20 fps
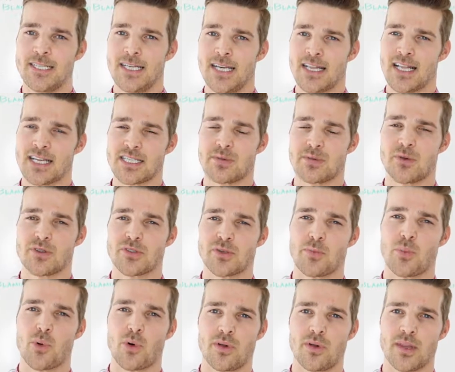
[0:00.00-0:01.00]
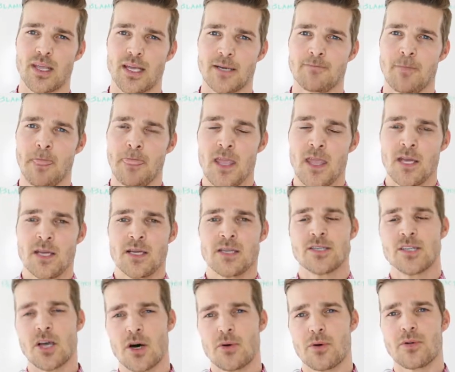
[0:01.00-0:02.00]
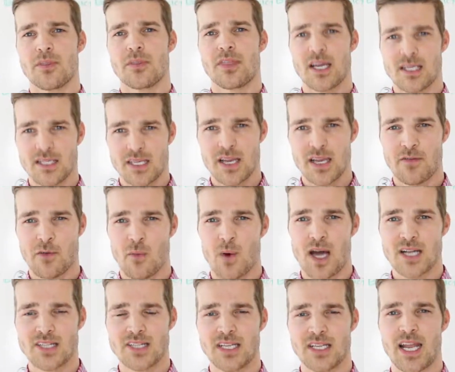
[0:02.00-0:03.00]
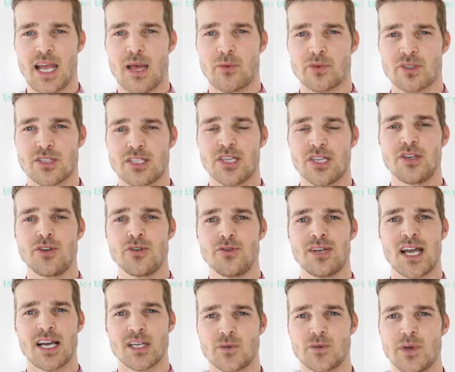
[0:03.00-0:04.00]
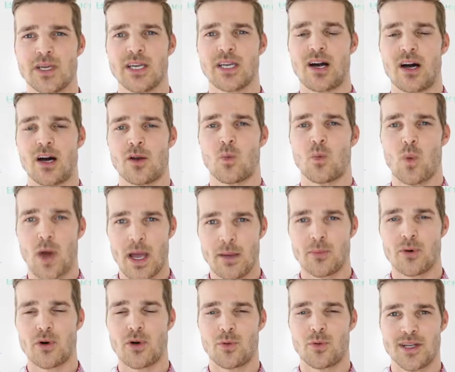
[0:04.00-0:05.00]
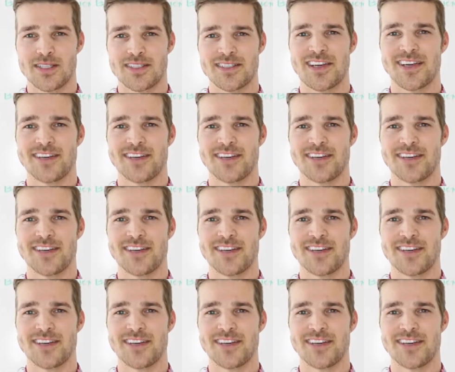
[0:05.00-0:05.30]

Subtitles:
that's the most important thing. So thanks again for watching, and we'll see you next week on Whiteboard Wednesday.